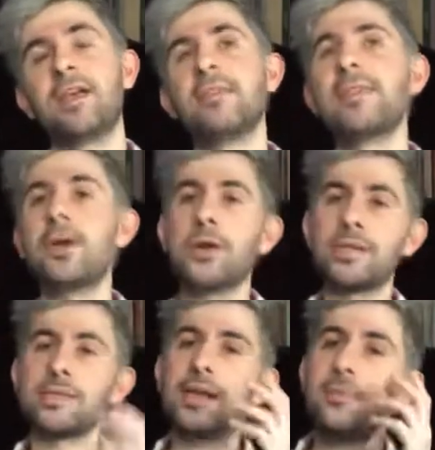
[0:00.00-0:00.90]
there are
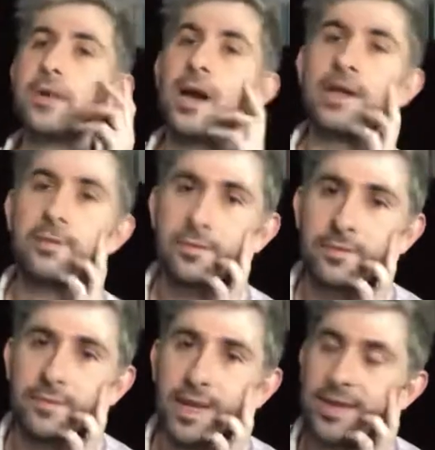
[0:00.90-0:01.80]
some kind of,
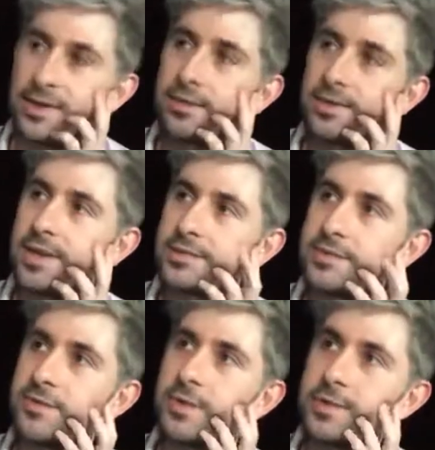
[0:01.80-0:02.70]
there's
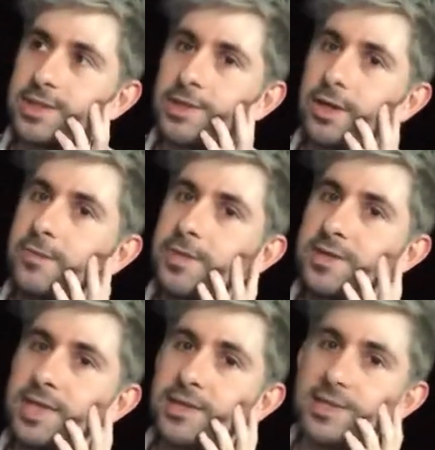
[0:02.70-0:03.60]
of course a lot of
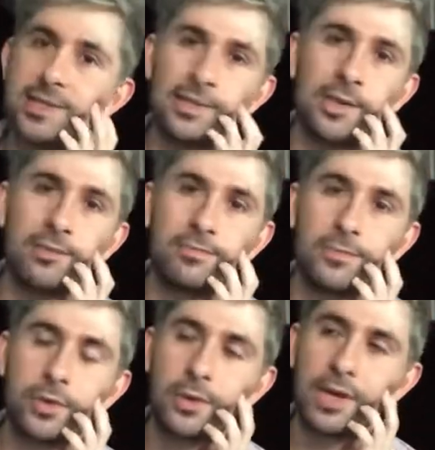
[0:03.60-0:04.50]
music that's a lot more